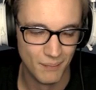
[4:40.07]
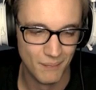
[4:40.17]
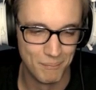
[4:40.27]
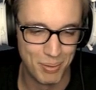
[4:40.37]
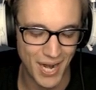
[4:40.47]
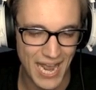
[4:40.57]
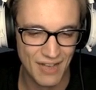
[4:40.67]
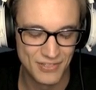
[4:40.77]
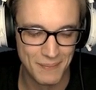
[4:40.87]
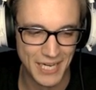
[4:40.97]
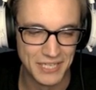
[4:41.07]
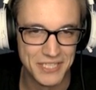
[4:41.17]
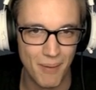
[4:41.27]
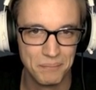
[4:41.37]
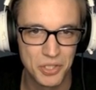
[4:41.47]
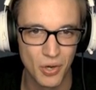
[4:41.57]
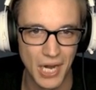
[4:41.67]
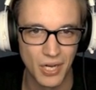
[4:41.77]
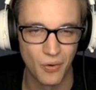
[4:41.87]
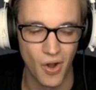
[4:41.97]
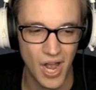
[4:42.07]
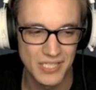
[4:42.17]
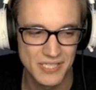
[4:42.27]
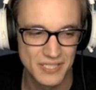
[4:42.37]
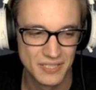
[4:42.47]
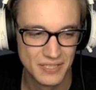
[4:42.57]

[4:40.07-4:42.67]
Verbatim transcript: But I have to make a dump truck cross?